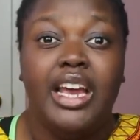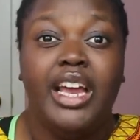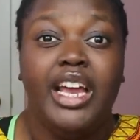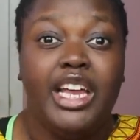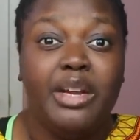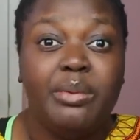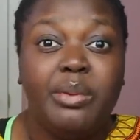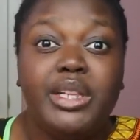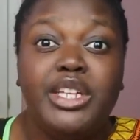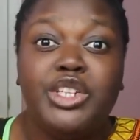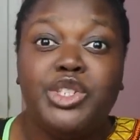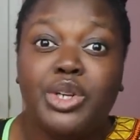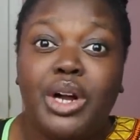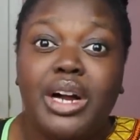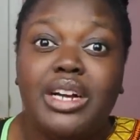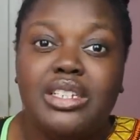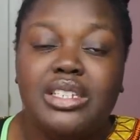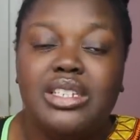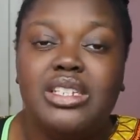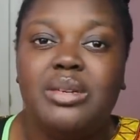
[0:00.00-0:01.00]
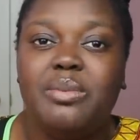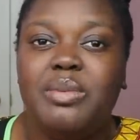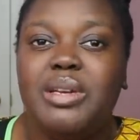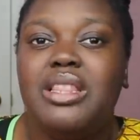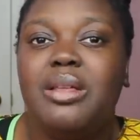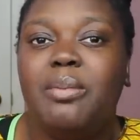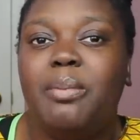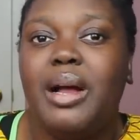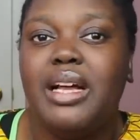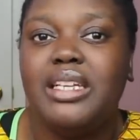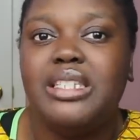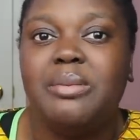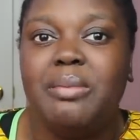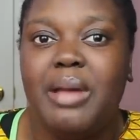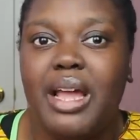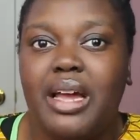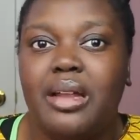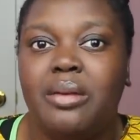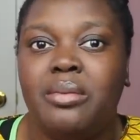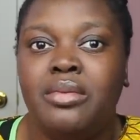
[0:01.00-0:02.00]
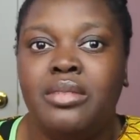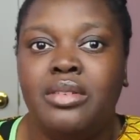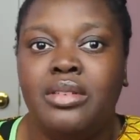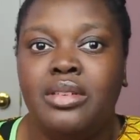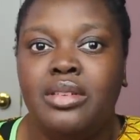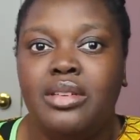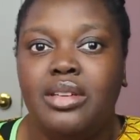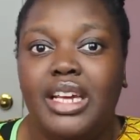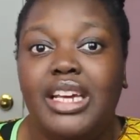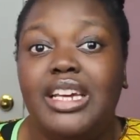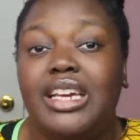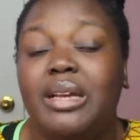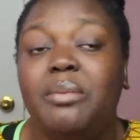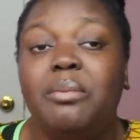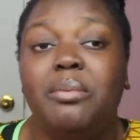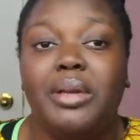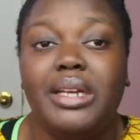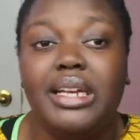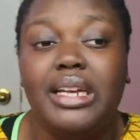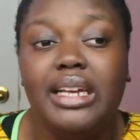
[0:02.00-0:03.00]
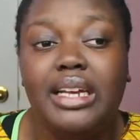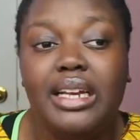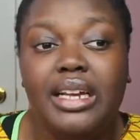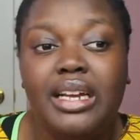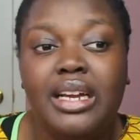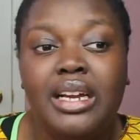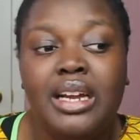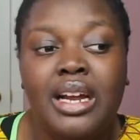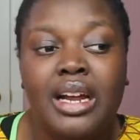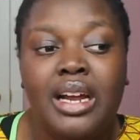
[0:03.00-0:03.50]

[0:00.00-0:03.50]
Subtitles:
he really tries to be the best man he can be.